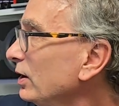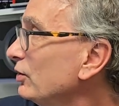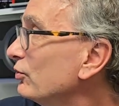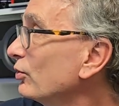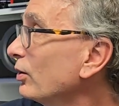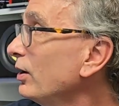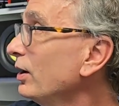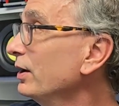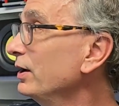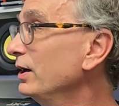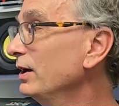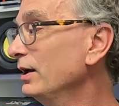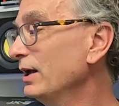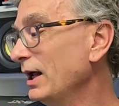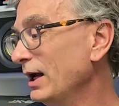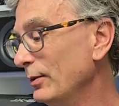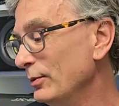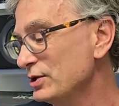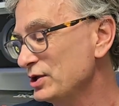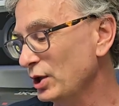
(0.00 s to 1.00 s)
drawn in. And
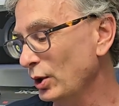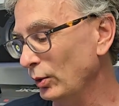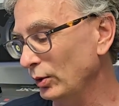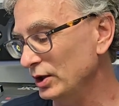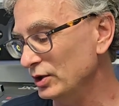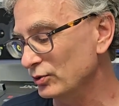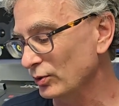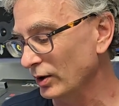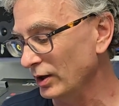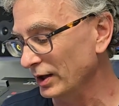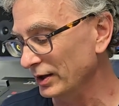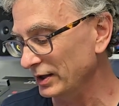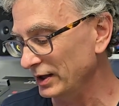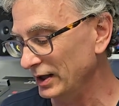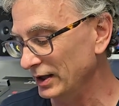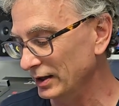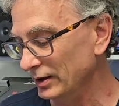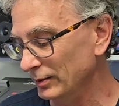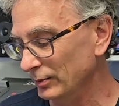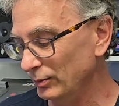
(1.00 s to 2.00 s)
I was totally drawn
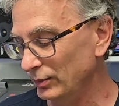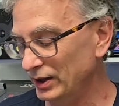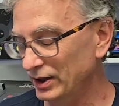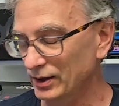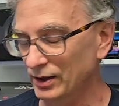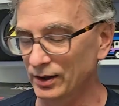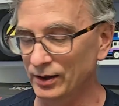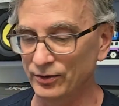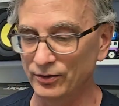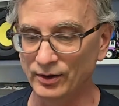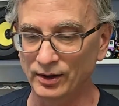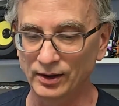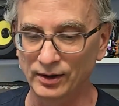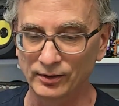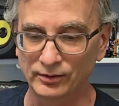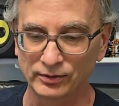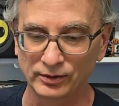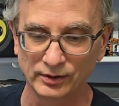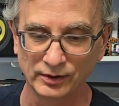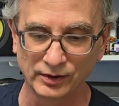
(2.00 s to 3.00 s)
in because
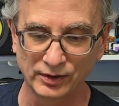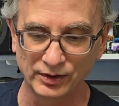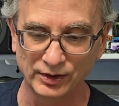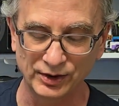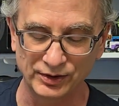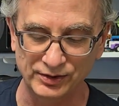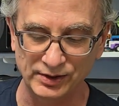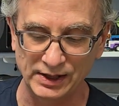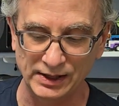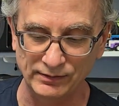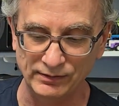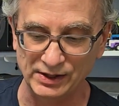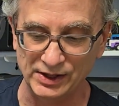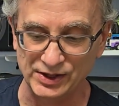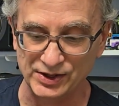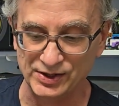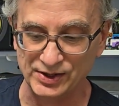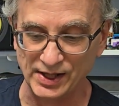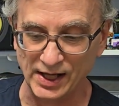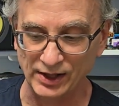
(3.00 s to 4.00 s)
of the TV
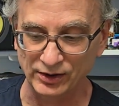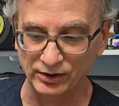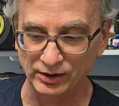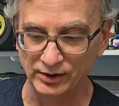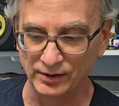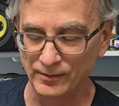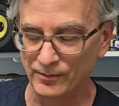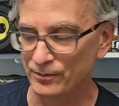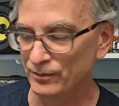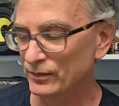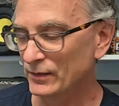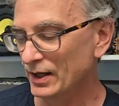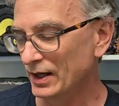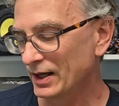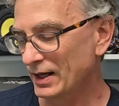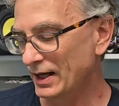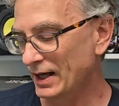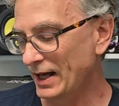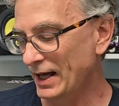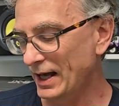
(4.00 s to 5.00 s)
set
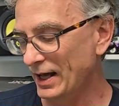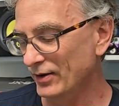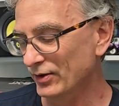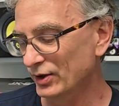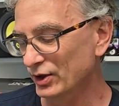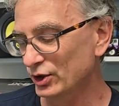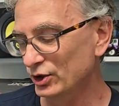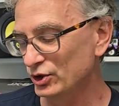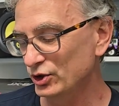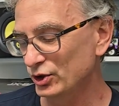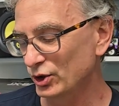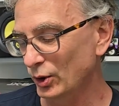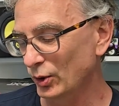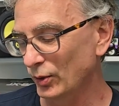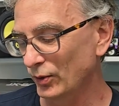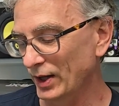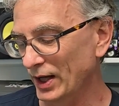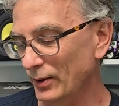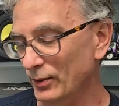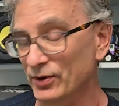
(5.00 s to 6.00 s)
and the
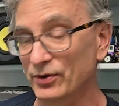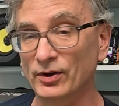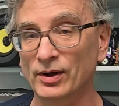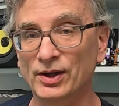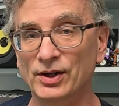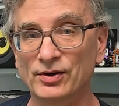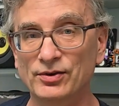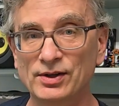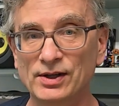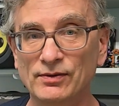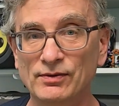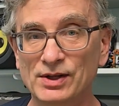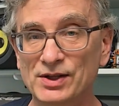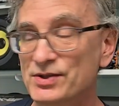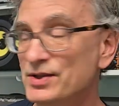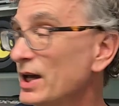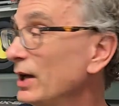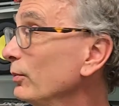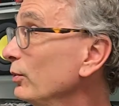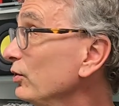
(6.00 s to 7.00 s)
show that was on the TV
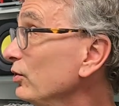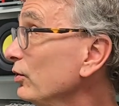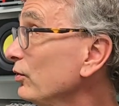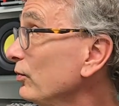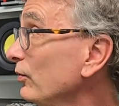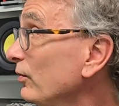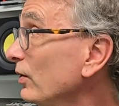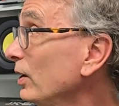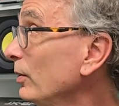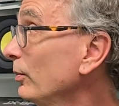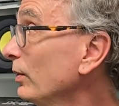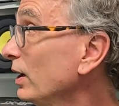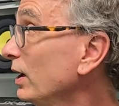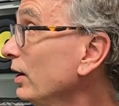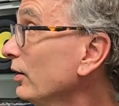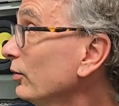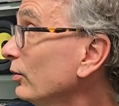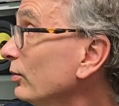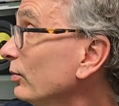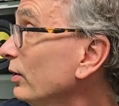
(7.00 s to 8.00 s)
set, which is from
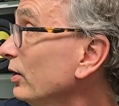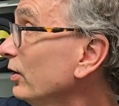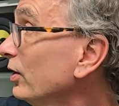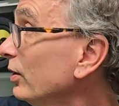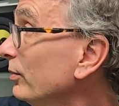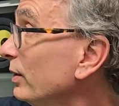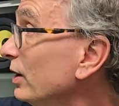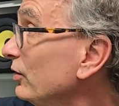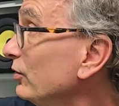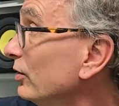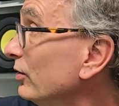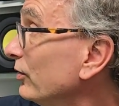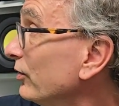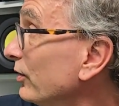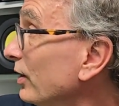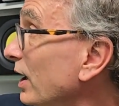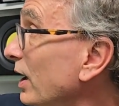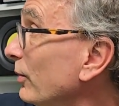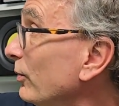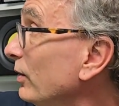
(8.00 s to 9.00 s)
101
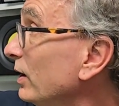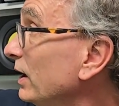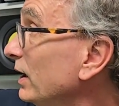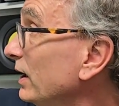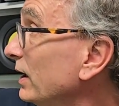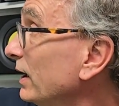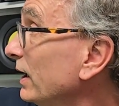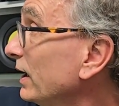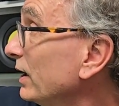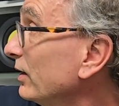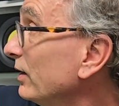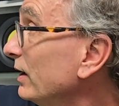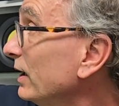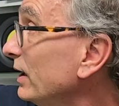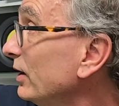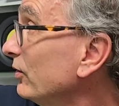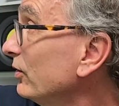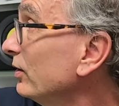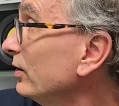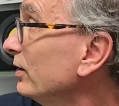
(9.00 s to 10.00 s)
Dalmatians. I really liked
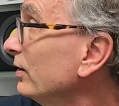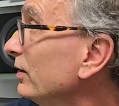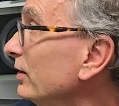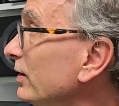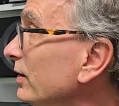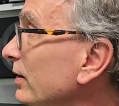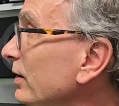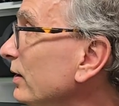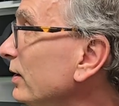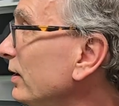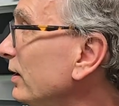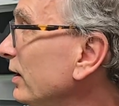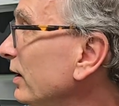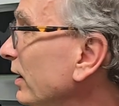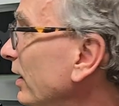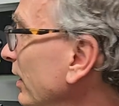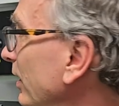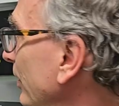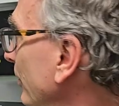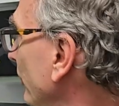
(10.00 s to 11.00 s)
that.
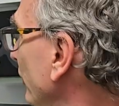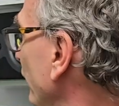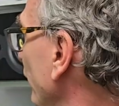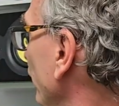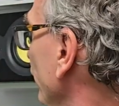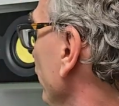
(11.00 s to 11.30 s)
Um,